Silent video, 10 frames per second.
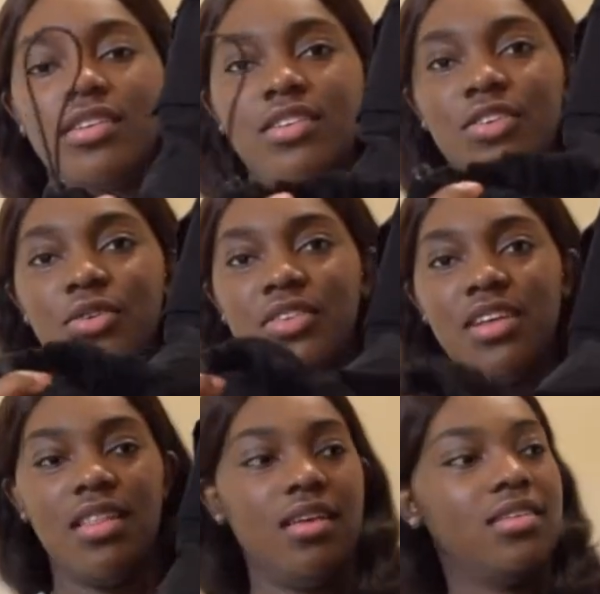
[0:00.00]
Do you see
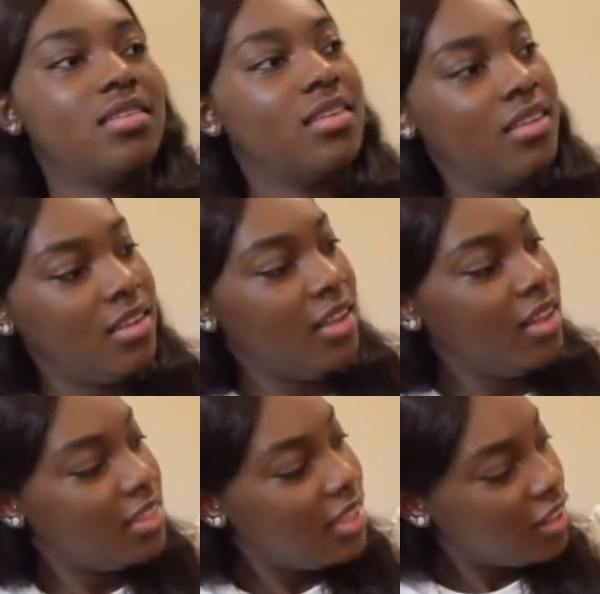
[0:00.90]
this?
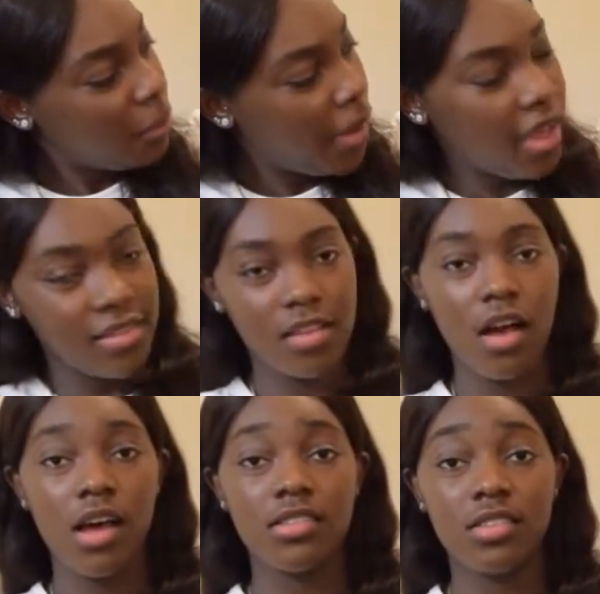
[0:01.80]
These pants
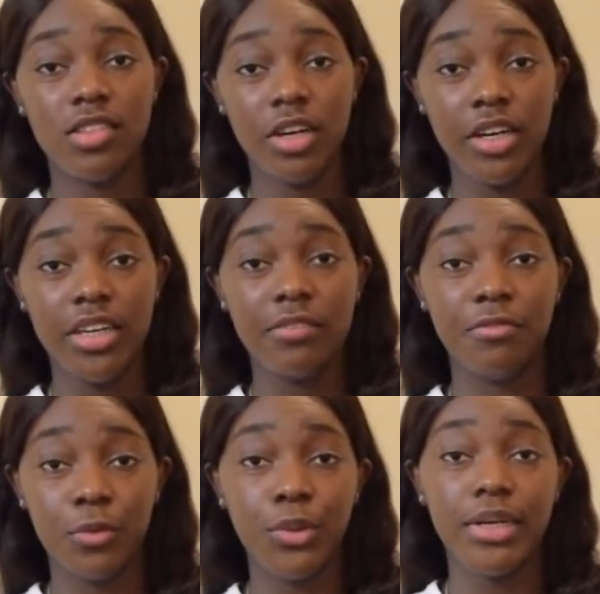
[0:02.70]
cost
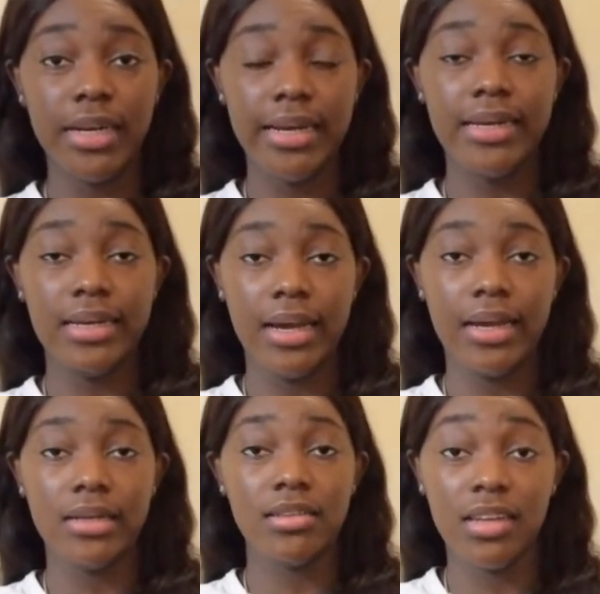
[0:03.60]
$34.99.
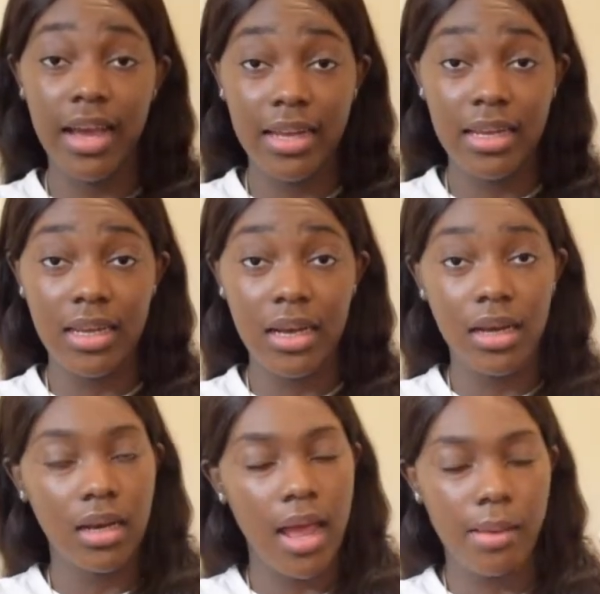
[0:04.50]
Did I need it?
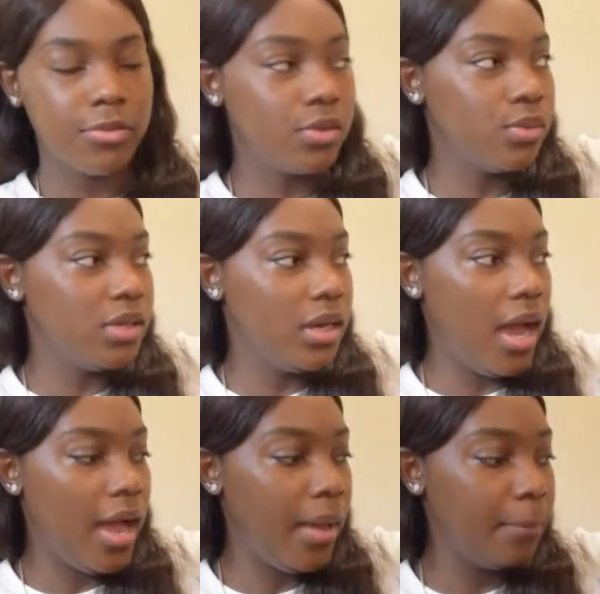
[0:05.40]
Absolutely
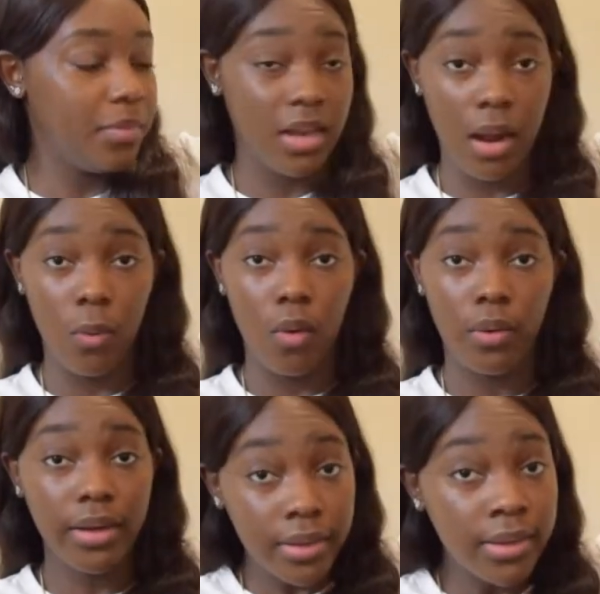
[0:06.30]
not. Did I want
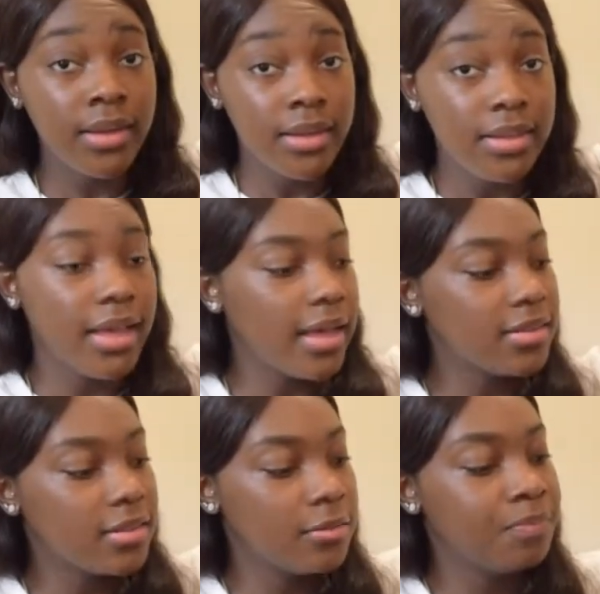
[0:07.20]
it? Yes
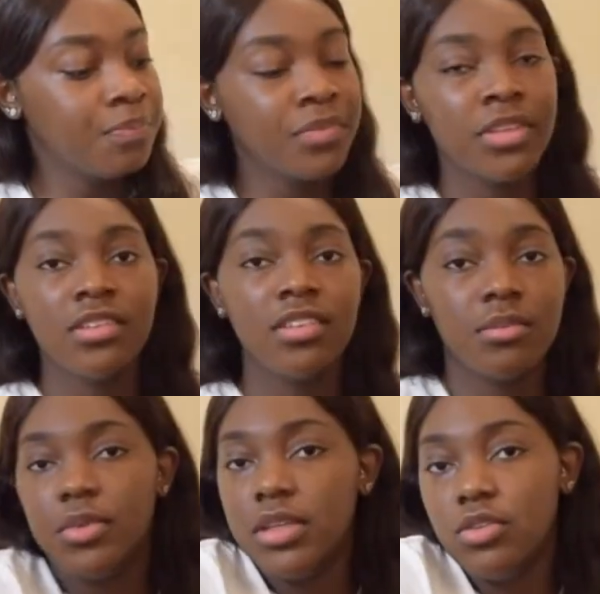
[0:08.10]
some
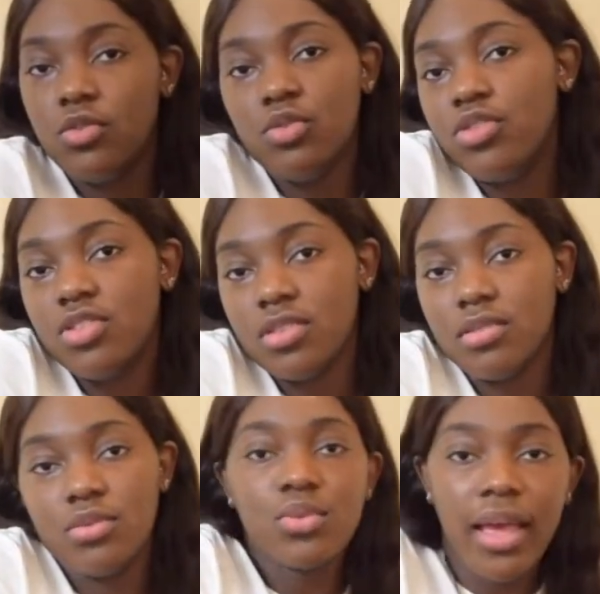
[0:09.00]
things you just
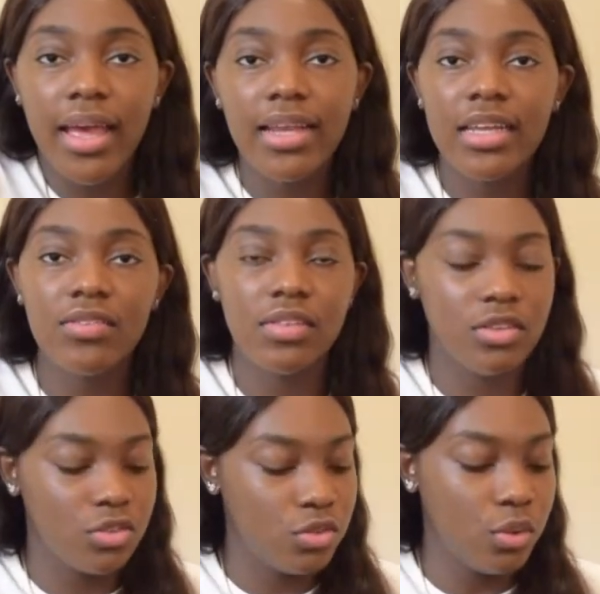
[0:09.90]
you can't leave in the
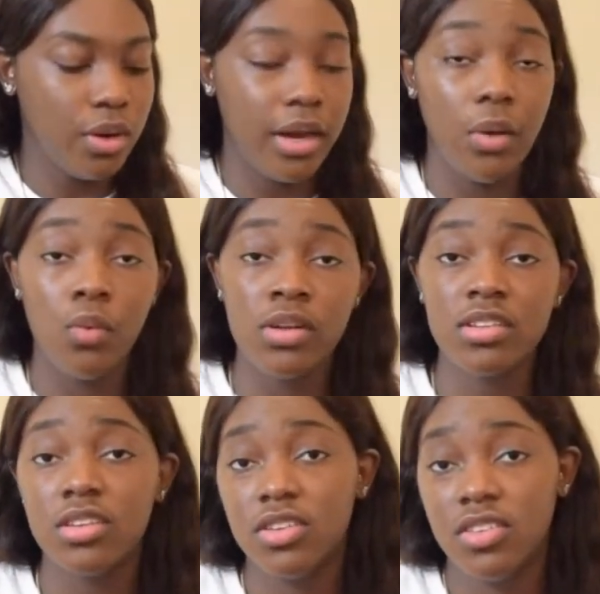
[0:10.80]
store. It
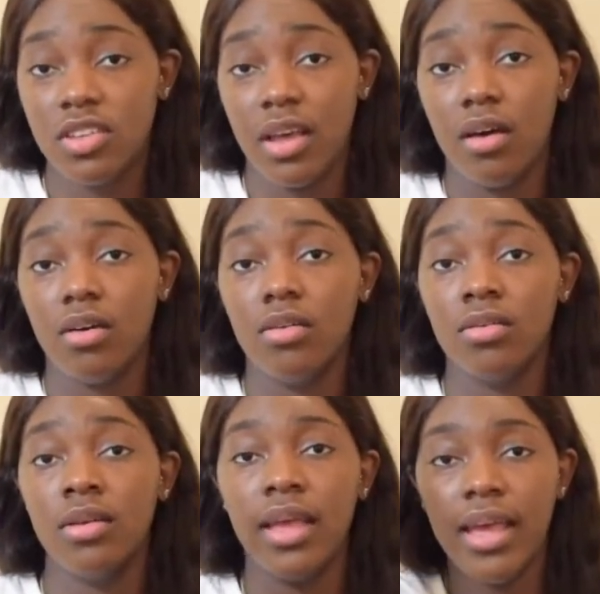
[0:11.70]
wasn't on sale
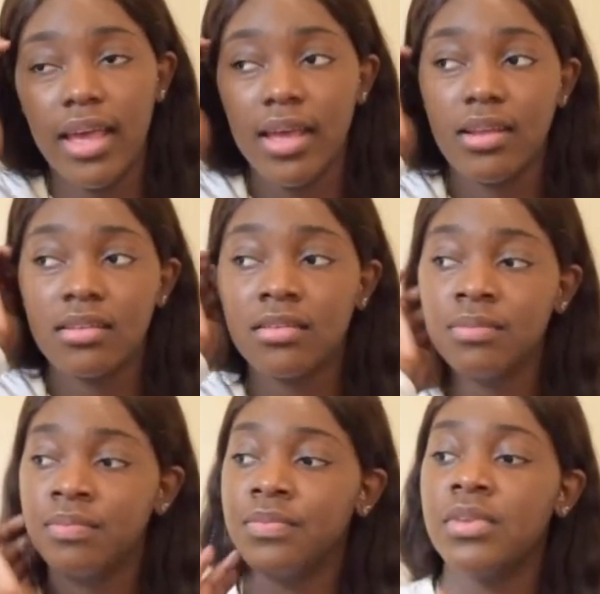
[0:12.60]
and
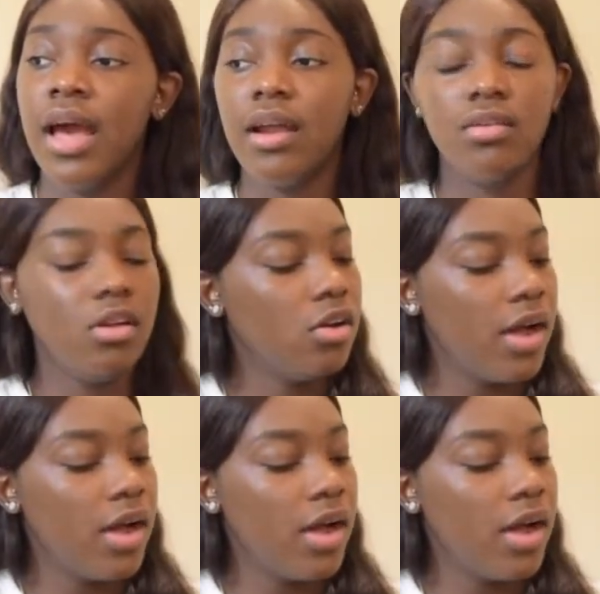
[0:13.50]
I don't know.